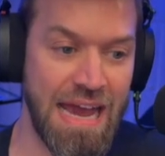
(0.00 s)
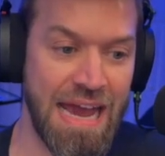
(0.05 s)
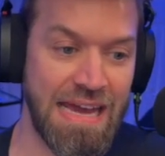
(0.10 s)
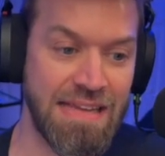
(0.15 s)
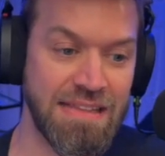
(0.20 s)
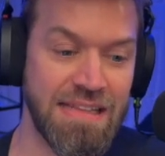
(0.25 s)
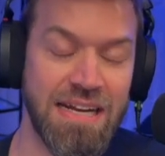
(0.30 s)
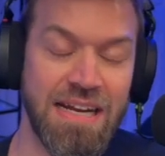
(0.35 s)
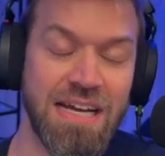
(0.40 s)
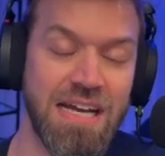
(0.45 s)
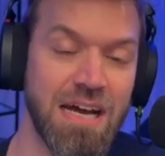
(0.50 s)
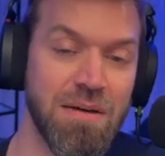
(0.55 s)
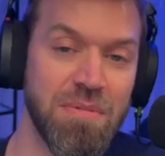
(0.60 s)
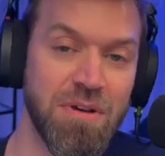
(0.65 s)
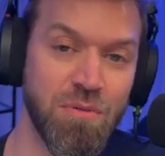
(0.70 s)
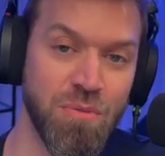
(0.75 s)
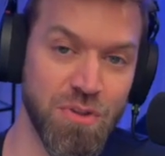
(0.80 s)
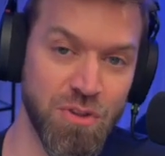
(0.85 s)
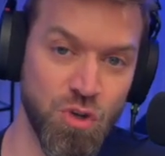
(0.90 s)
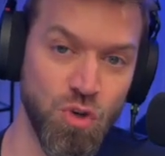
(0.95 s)
And then I come
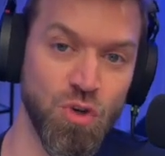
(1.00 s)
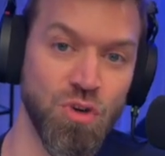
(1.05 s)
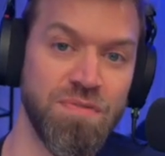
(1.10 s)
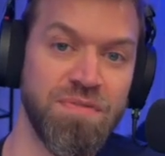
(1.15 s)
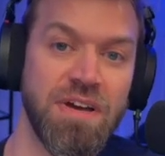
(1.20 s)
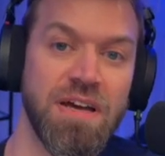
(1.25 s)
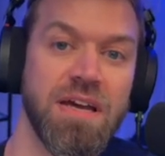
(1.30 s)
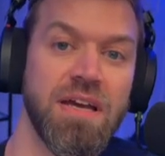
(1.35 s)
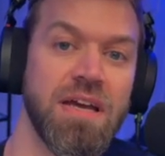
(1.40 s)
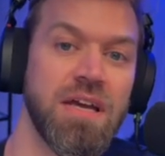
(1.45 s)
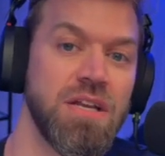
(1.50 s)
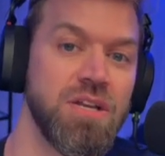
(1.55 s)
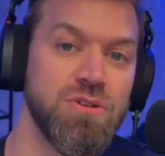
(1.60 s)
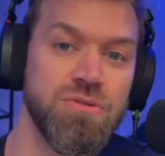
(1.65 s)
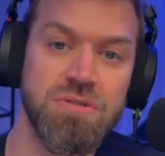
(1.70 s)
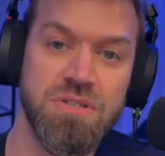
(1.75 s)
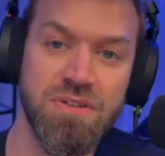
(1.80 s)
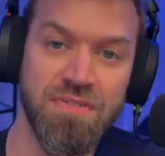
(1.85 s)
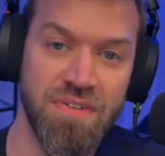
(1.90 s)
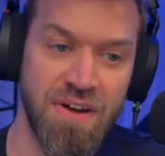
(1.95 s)
in with Gulvig and
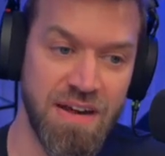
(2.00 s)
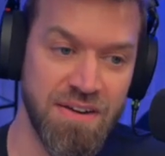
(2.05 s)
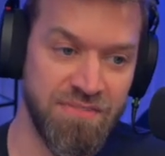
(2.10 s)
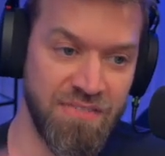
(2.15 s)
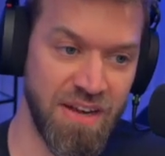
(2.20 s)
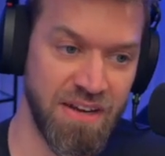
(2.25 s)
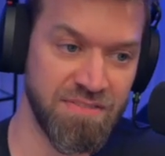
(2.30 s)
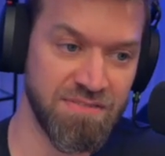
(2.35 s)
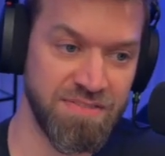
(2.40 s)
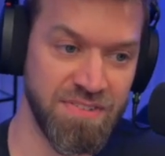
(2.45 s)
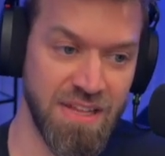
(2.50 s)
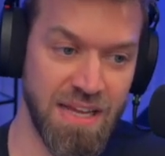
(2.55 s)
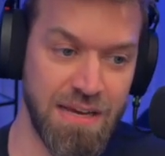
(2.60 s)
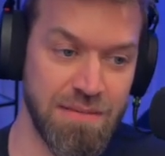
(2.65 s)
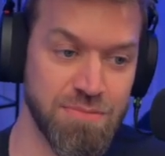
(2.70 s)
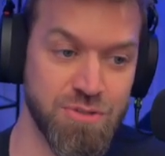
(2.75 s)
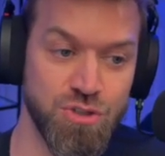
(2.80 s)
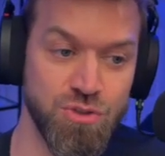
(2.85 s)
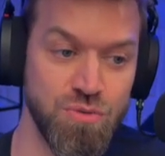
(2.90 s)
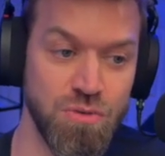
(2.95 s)
use Divine Vein
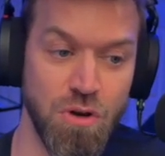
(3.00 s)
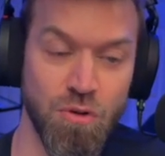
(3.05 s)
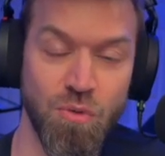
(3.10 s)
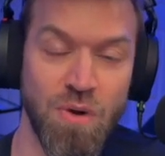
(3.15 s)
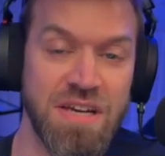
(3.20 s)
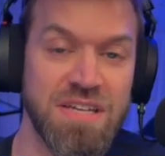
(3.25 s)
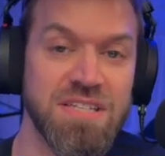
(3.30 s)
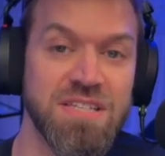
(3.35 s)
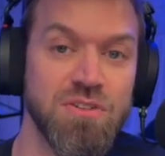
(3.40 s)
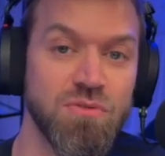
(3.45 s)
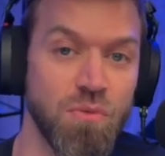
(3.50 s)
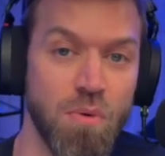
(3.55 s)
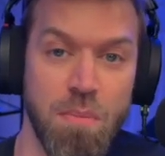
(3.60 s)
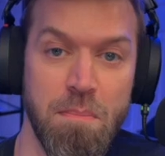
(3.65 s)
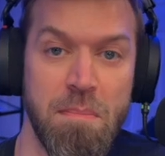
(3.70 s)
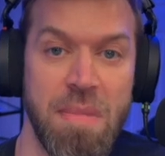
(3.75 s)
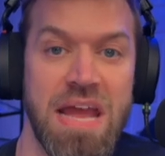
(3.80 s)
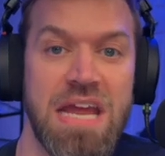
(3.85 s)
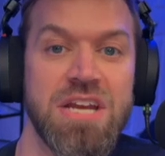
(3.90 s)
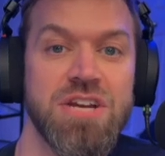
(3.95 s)
Flame to erase the
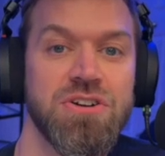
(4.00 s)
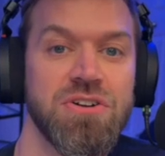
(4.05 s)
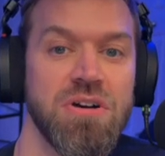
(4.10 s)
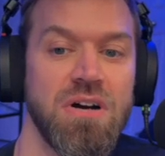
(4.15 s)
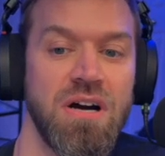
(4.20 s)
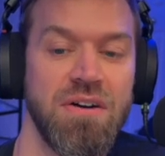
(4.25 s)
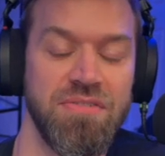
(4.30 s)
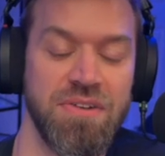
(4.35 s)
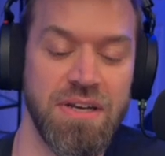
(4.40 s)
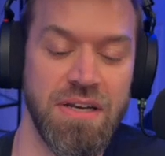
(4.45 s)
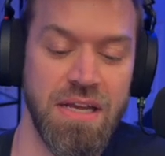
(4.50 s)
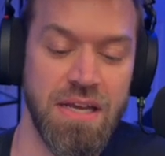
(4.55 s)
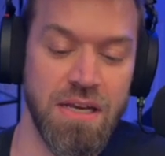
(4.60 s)
remainder of it.